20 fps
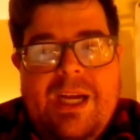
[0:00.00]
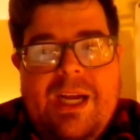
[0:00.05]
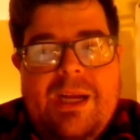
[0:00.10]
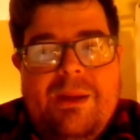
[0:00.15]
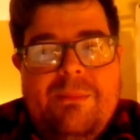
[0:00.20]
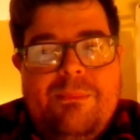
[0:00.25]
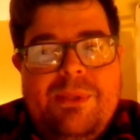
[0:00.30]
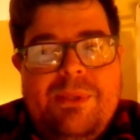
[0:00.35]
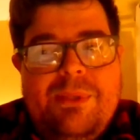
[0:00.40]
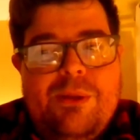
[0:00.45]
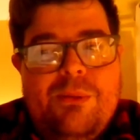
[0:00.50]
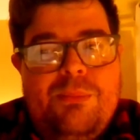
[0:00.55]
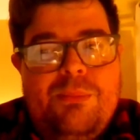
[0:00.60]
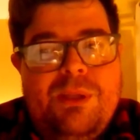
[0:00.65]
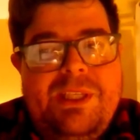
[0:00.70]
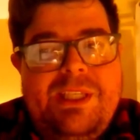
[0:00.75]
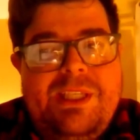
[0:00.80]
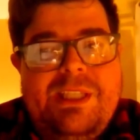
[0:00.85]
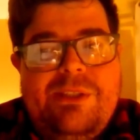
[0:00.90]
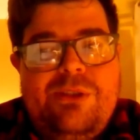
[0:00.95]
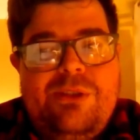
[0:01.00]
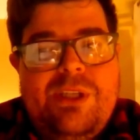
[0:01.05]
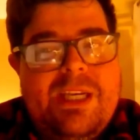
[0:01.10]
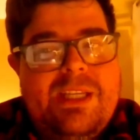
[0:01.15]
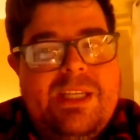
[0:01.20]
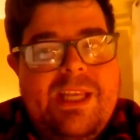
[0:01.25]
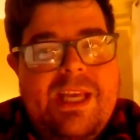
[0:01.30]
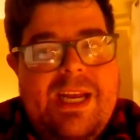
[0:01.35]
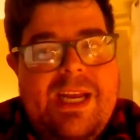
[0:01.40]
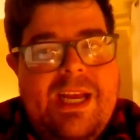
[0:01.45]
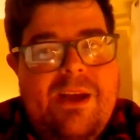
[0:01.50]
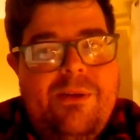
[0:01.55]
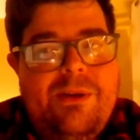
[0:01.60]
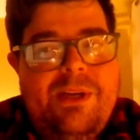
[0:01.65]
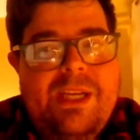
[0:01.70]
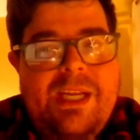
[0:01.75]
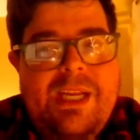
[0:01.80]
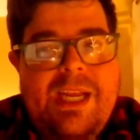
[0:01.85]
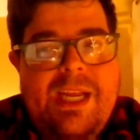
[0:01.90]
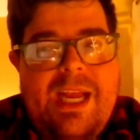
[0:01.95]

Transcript: Um, so please check that out.